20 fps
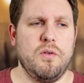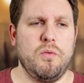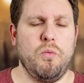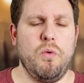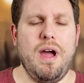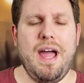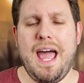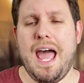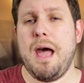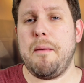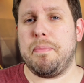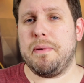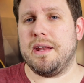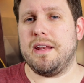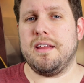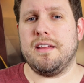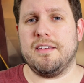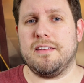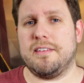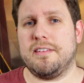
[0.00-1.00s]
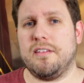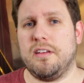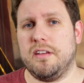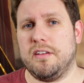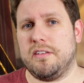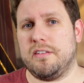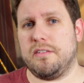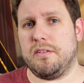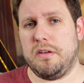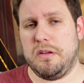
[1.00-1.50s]
What happened is
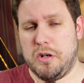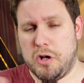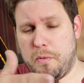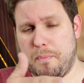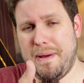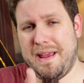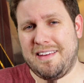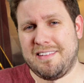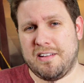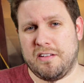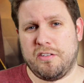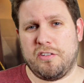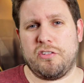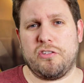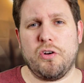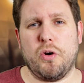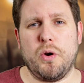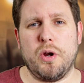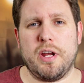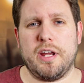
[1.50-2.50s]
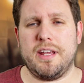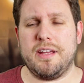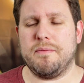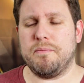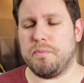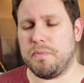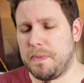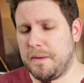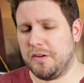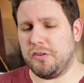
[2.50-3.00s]
is you know based on the story
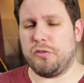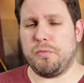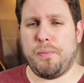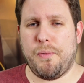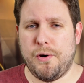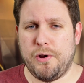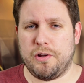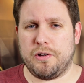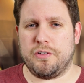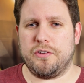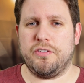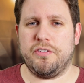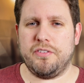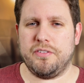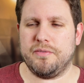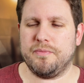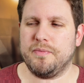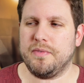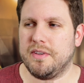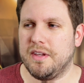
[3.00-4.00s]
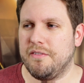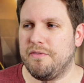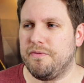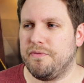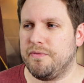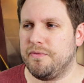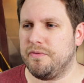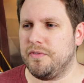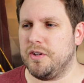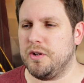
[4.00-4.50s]
spoilers if
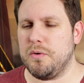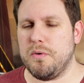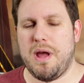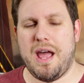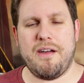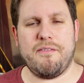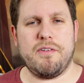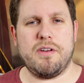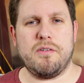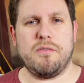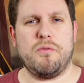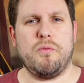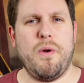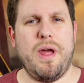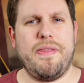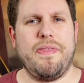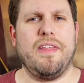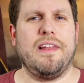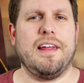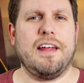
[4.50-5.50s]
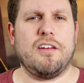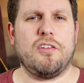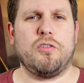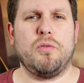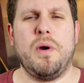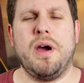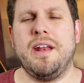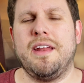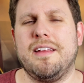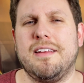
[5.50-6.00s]
you haven't read the
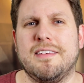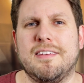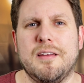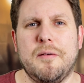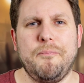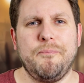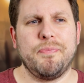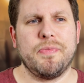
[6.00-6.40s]
latest one is